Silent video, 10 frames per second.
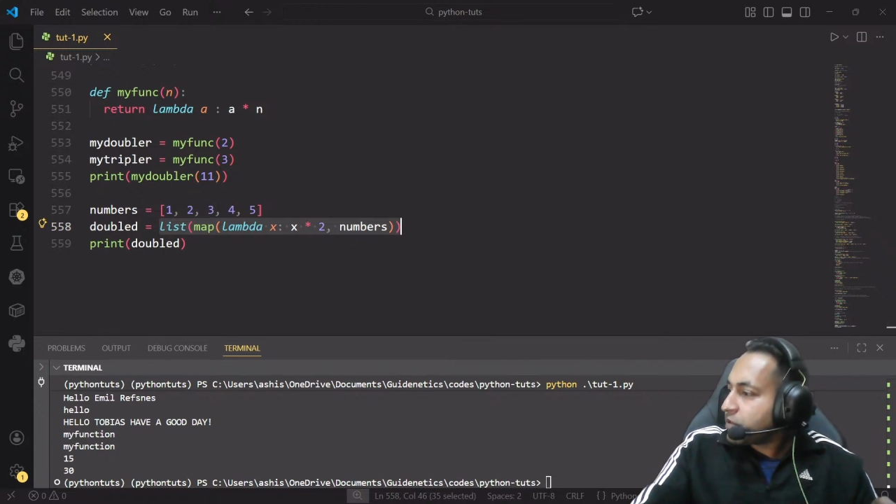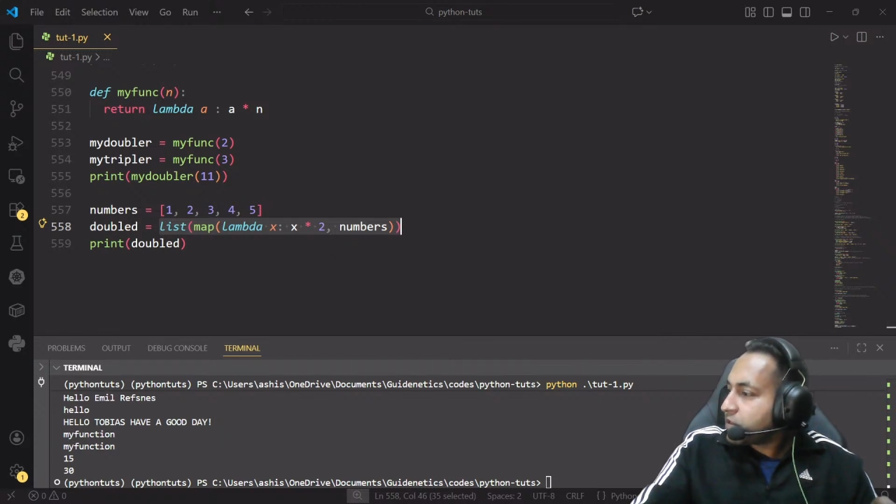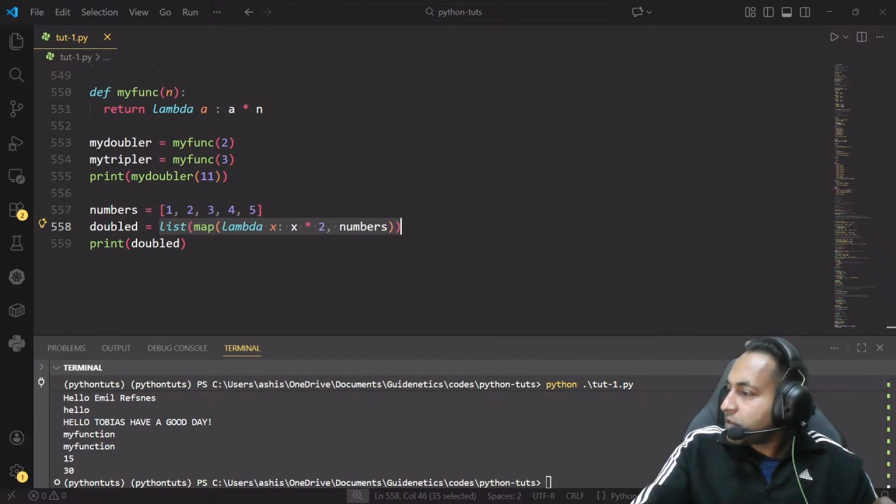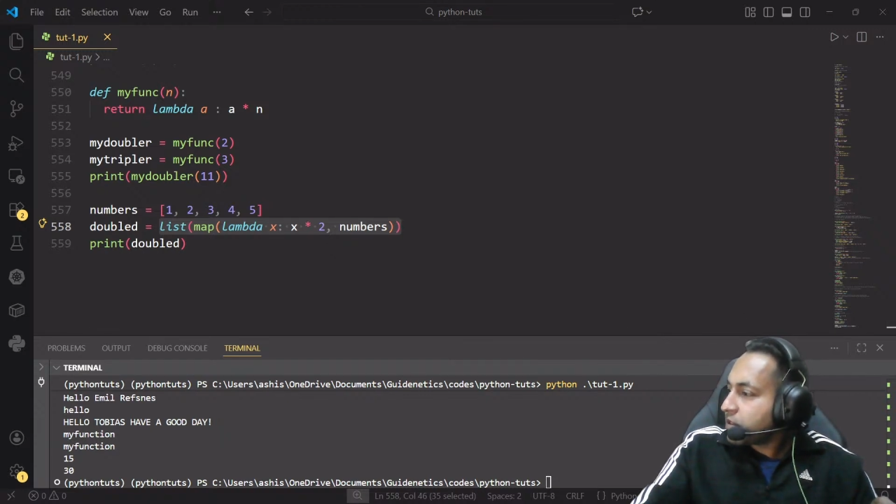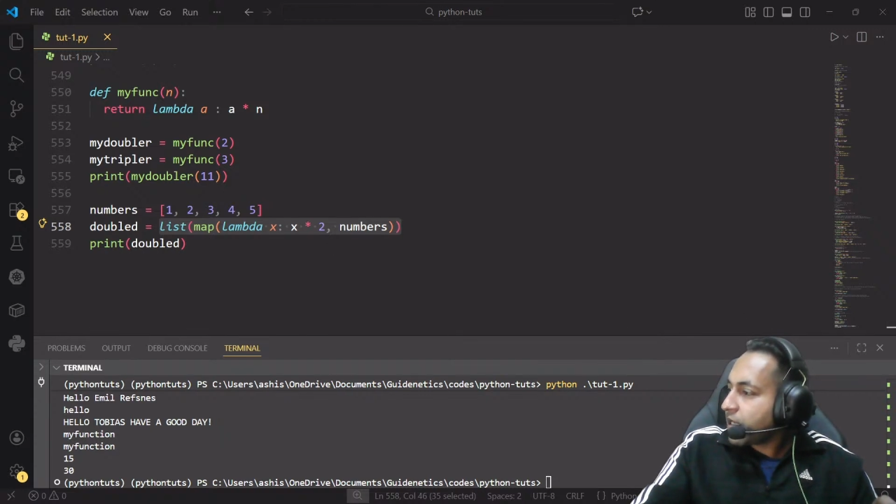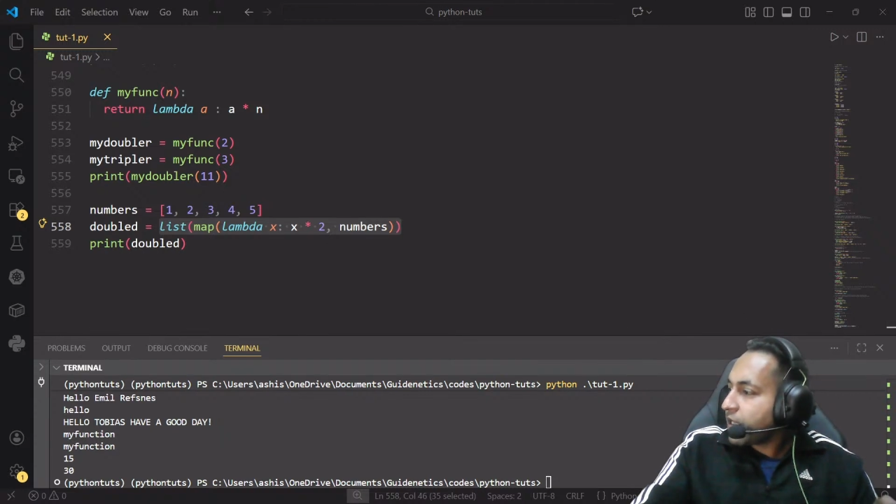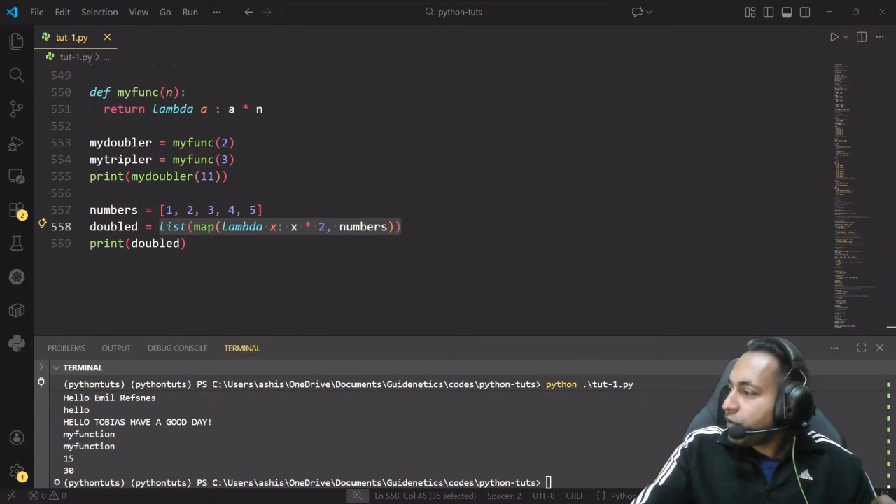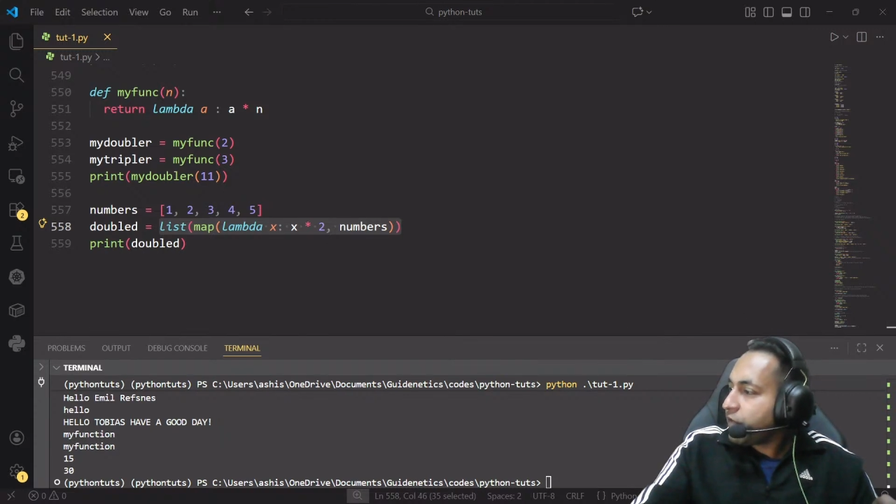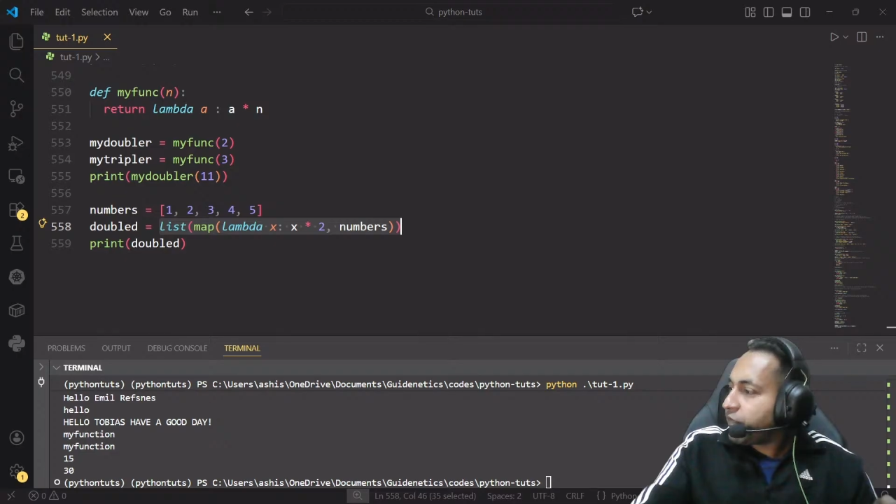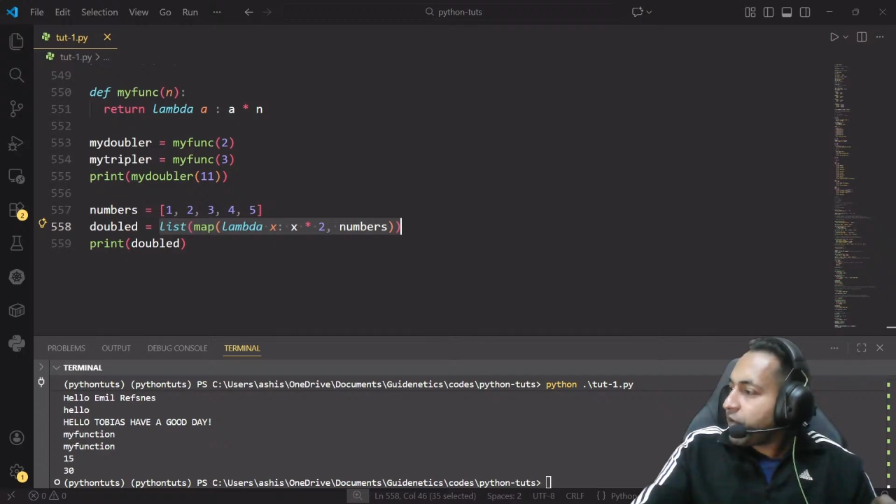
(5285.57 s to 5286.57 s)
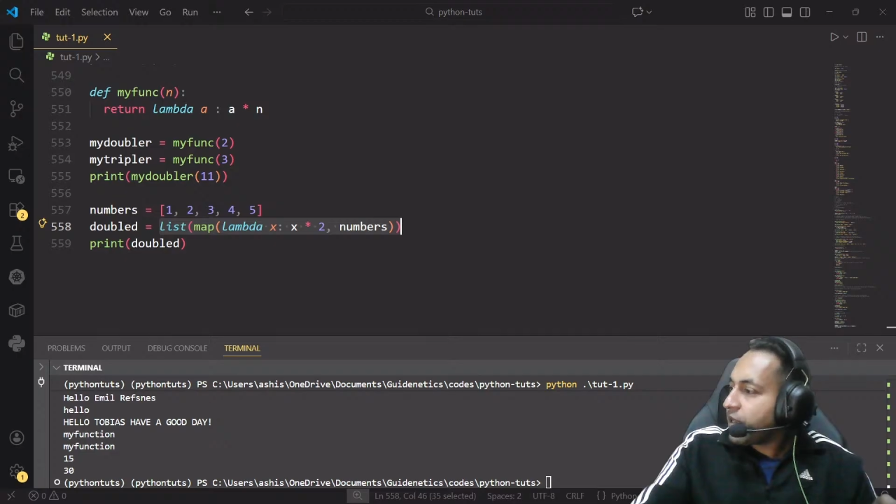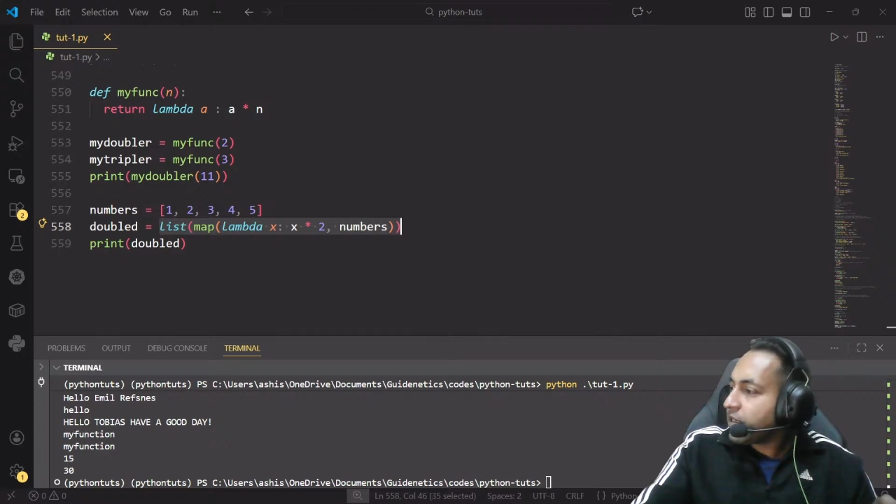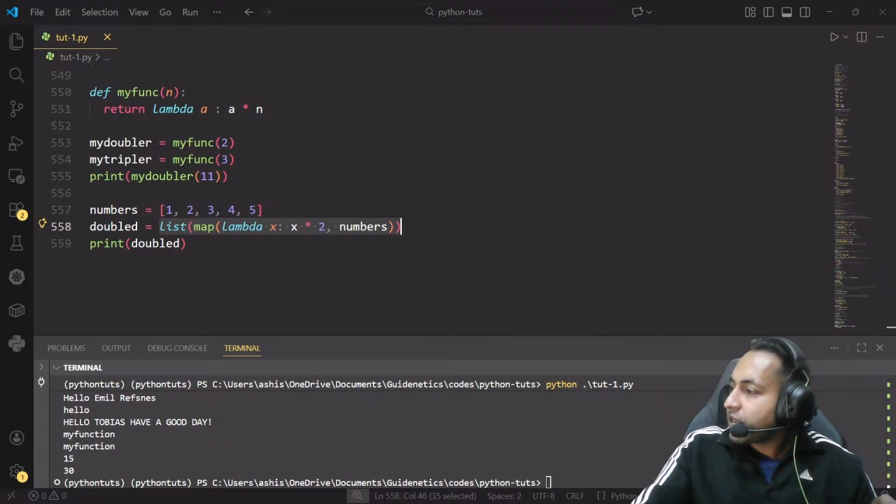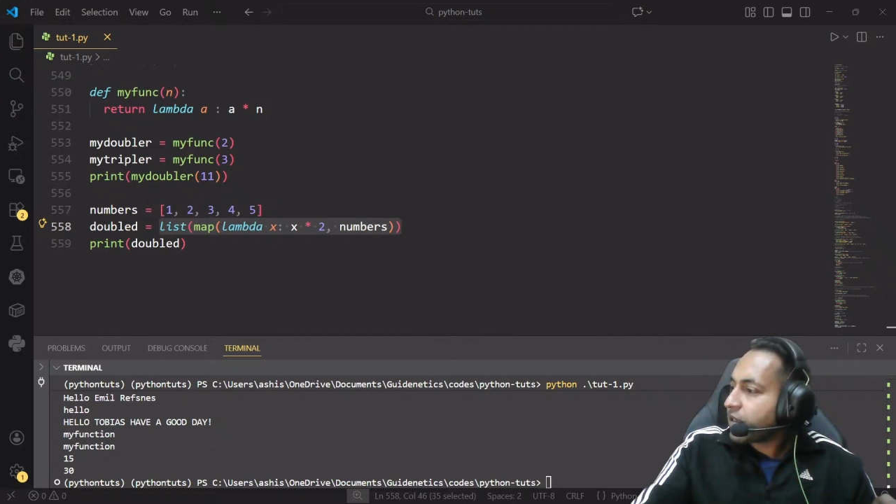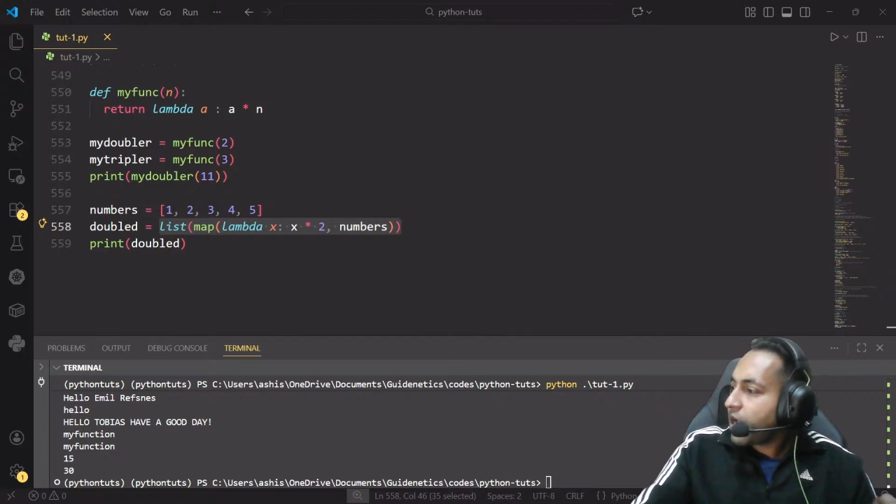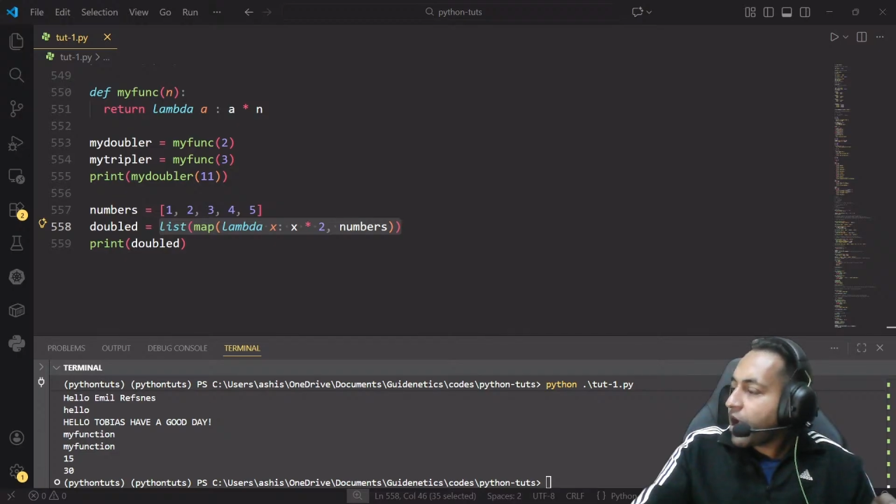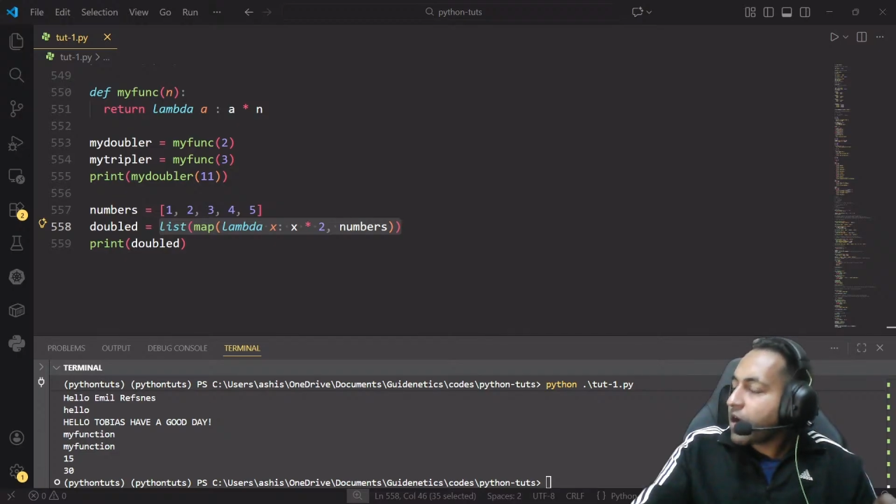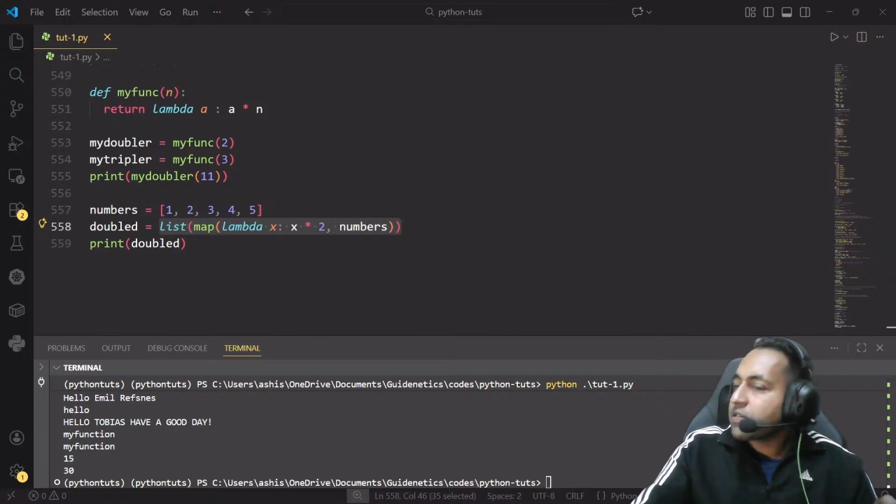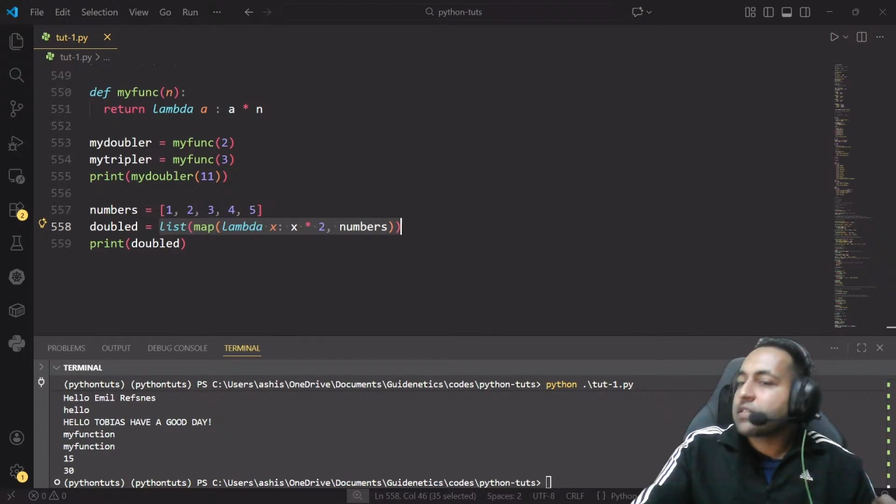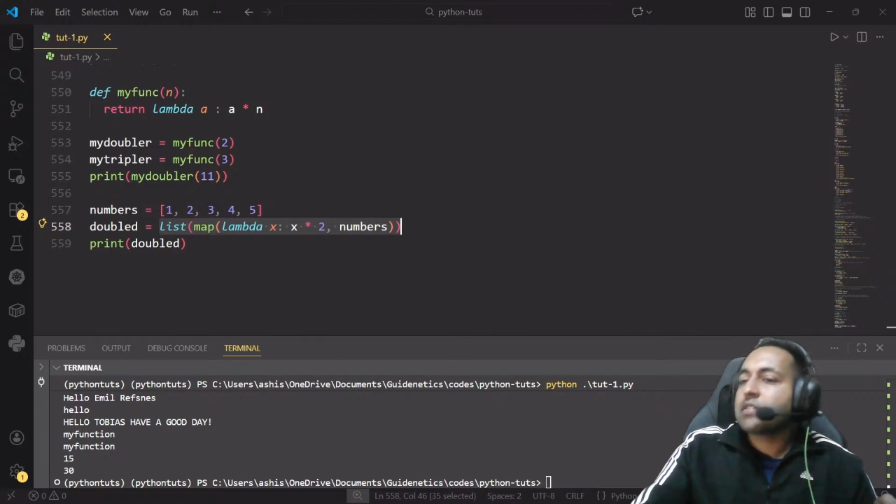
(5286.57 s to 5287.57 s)
sir, can you define
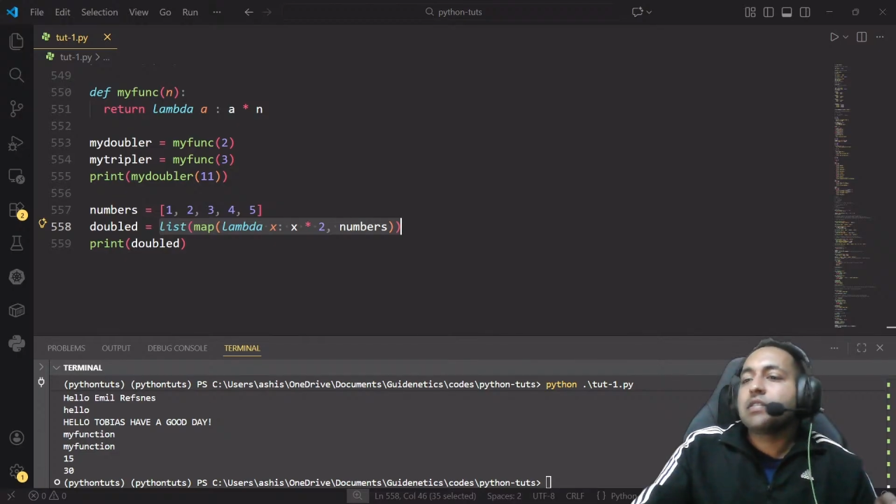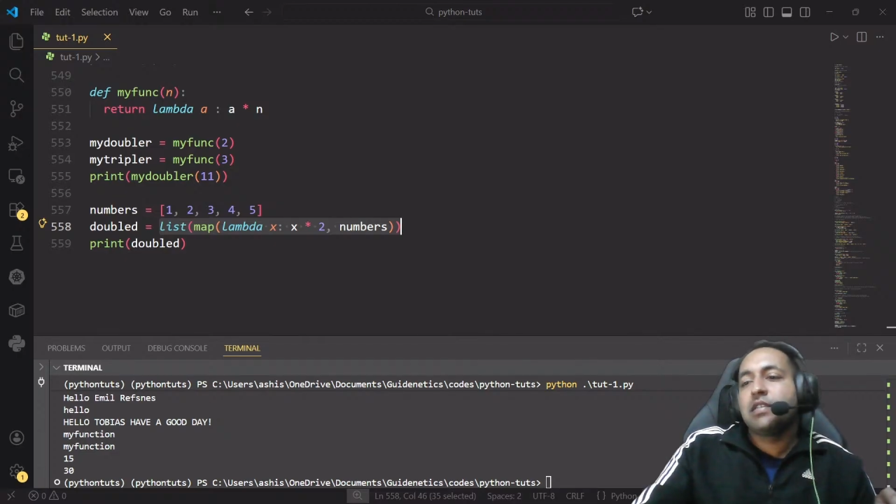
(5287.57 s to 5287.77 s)
class?